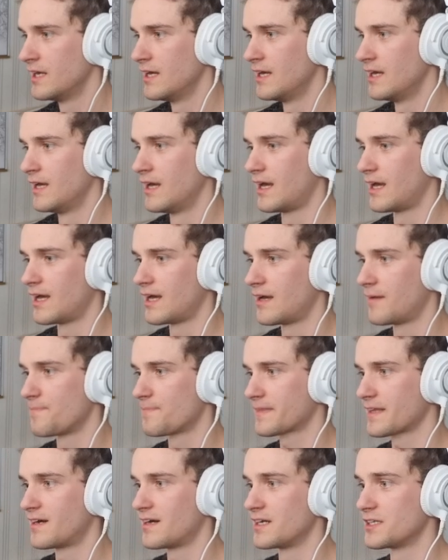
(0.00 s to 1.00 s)

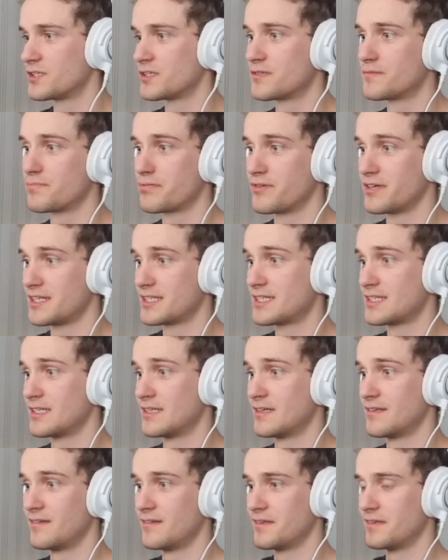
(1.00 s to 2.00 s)
I just press
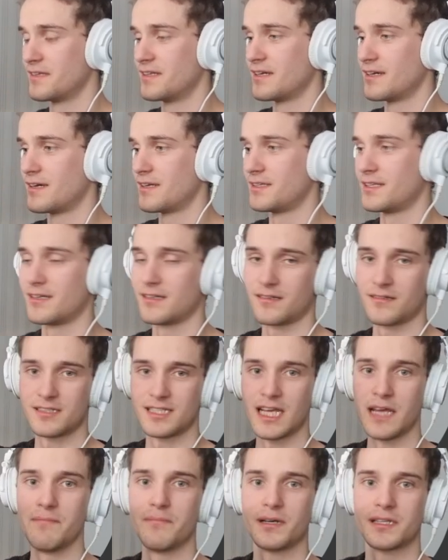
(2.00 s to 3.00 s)
the
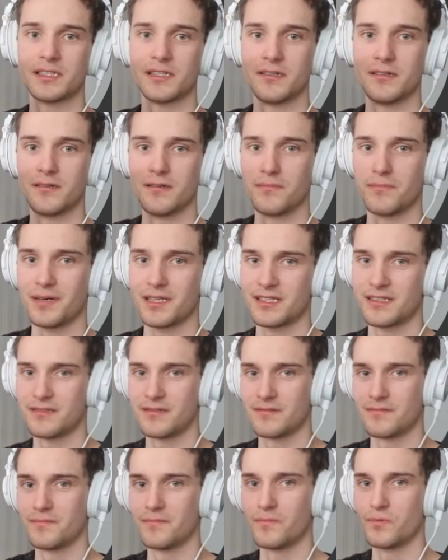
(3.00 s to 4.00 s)
same button but
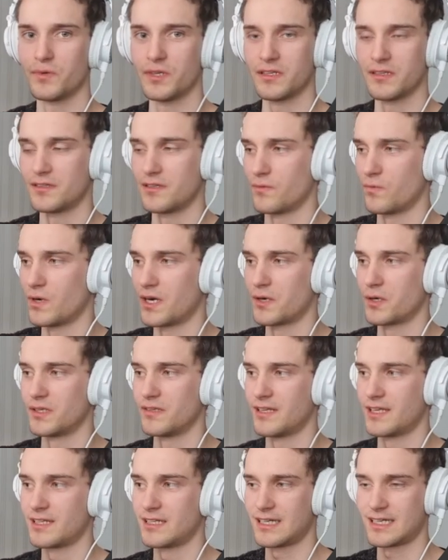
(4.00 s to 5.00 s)
with the one
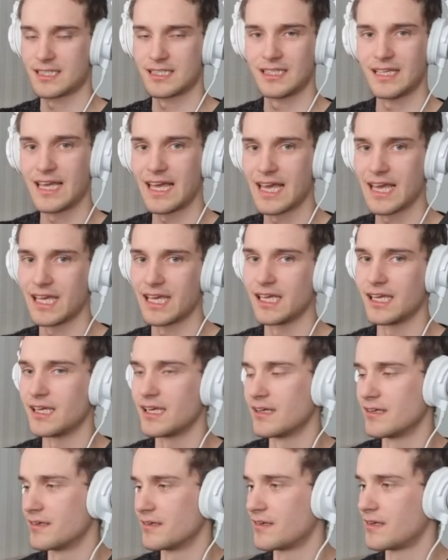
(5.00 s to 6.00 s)
that has the A
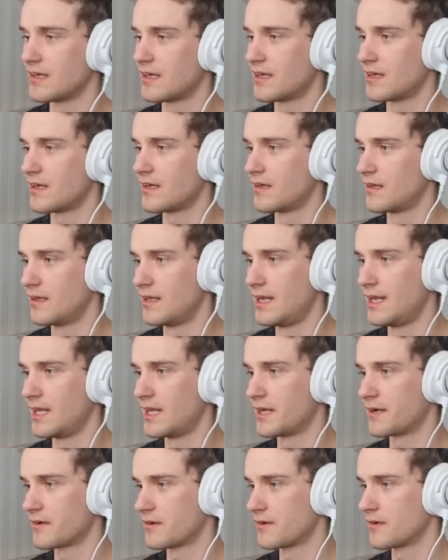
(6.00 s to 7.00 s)

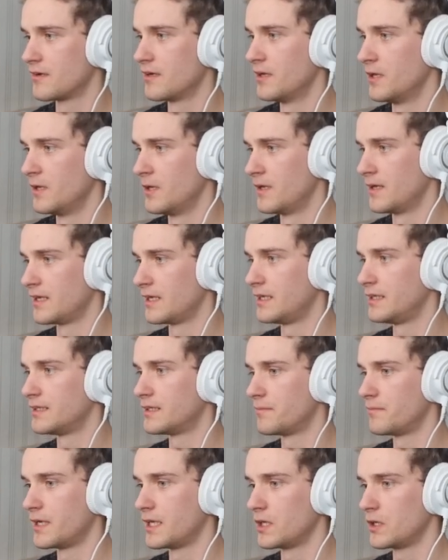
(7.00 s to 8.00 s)
letter in the
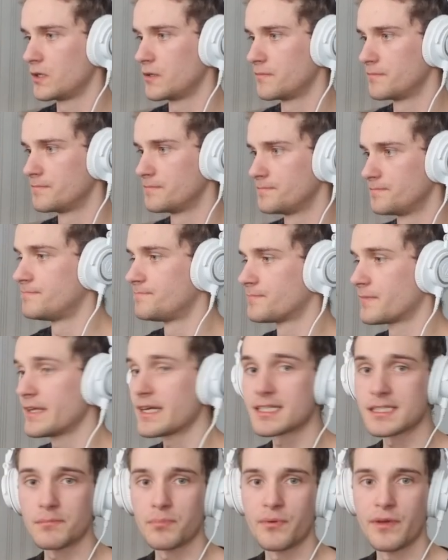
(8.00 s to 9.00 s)
middle.
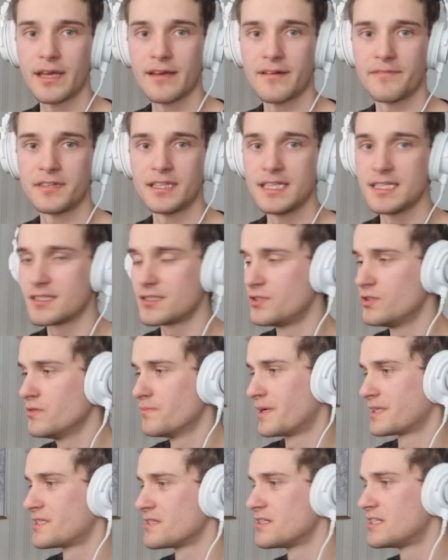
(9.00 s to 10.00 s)
Next up, we have these 2
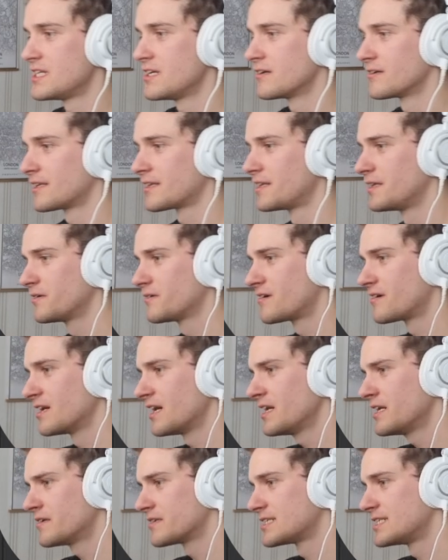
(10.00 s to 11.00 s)
buttons here that look
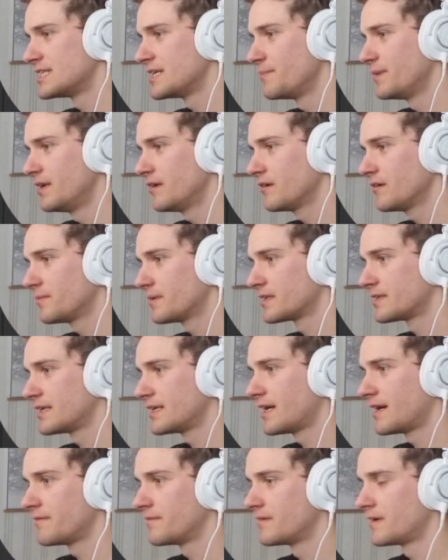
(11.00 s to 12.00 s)
kind of similar, but they
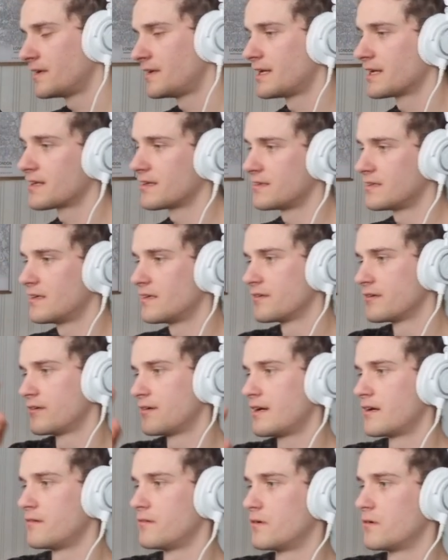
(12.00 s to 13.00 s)
have like another
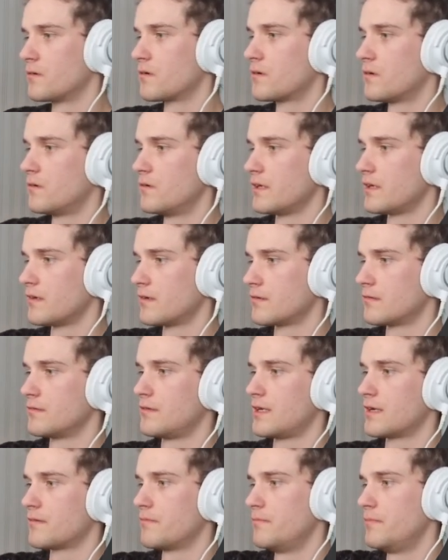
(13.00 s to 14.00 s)
arrow going
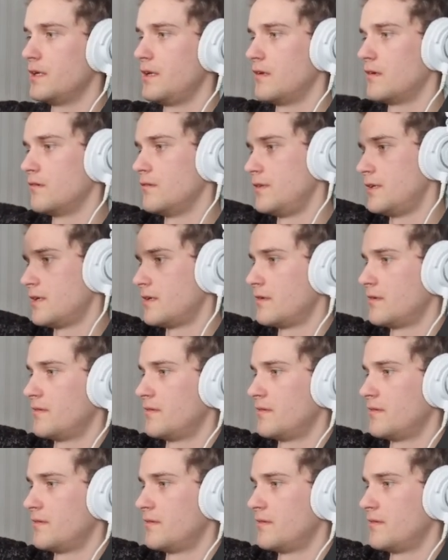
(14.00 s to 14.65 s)
like below the